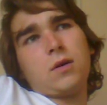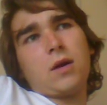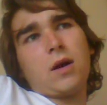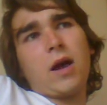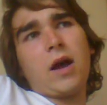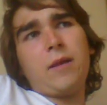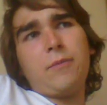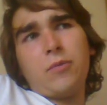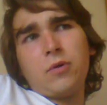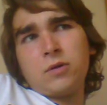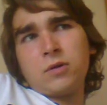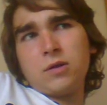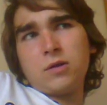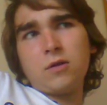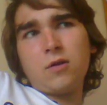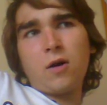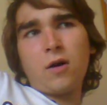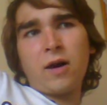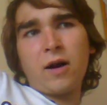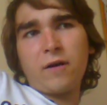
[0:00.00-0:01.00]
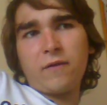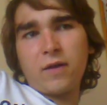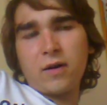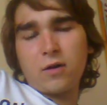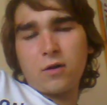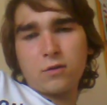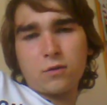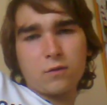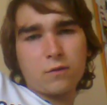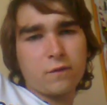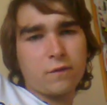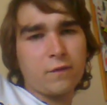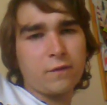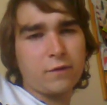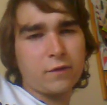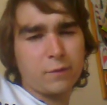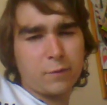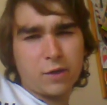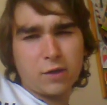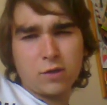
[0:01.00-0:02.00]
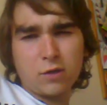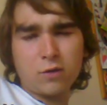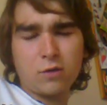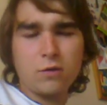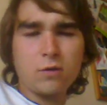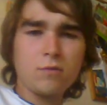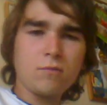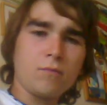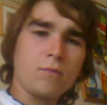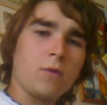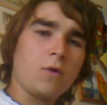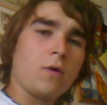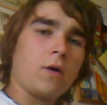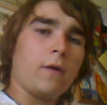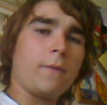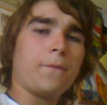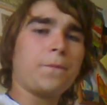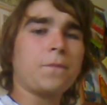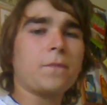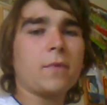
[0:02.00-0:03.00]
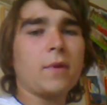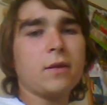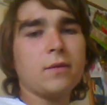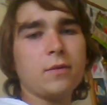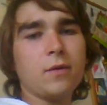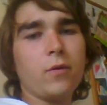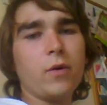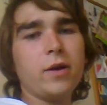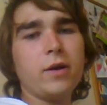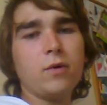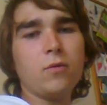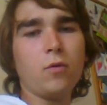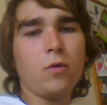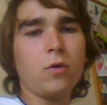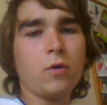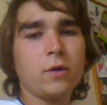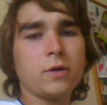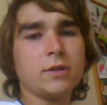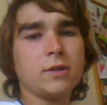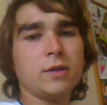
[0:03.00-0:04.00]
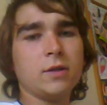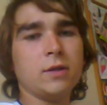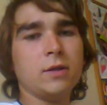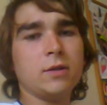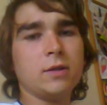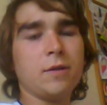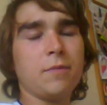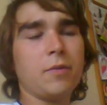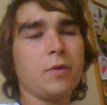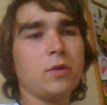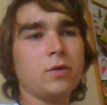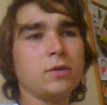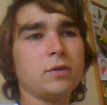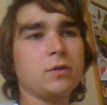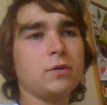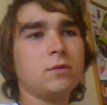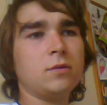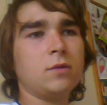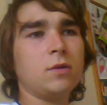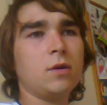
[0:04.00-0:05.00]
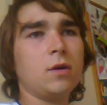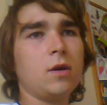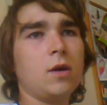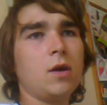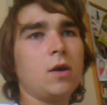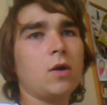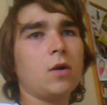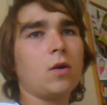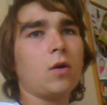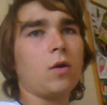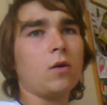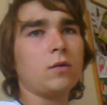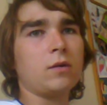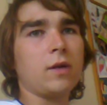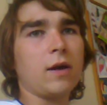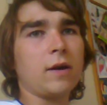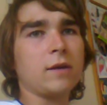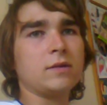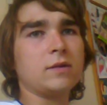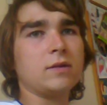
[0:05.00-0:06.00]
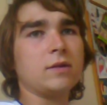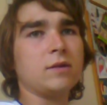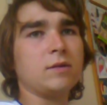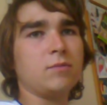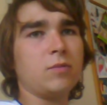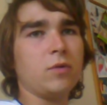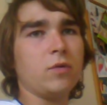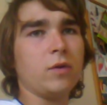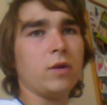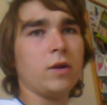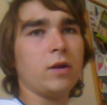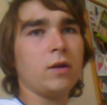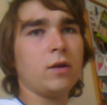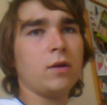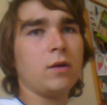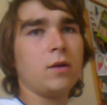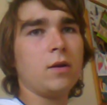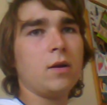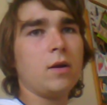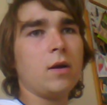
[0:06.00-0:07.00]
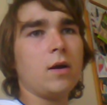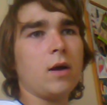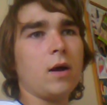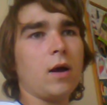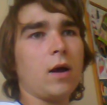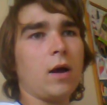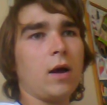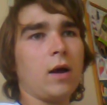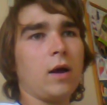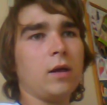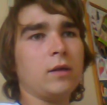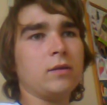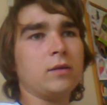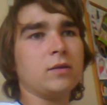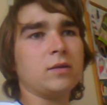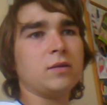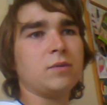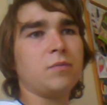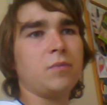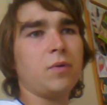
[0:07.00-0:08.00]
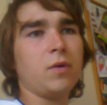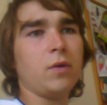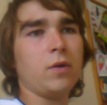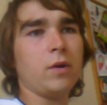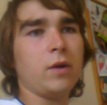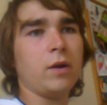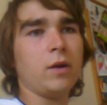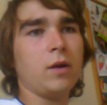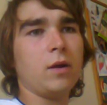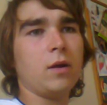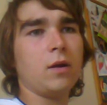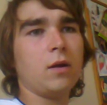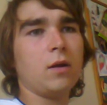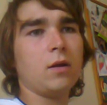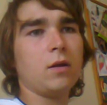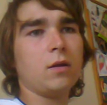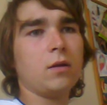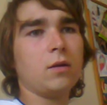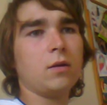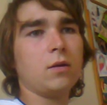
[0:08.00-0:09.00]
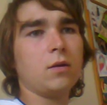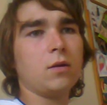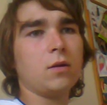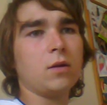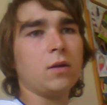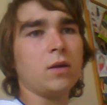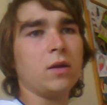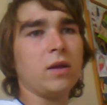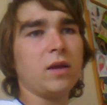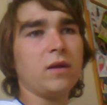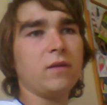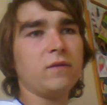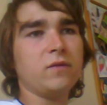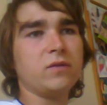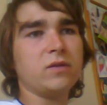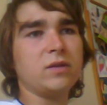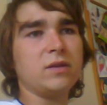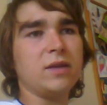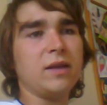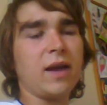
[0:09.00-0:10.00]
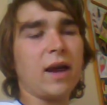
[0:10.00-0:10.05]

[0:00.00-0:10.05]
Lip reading: I personally don't have a lot of information on it, but the way it works is the person contacts the spirit, and the spirit gives the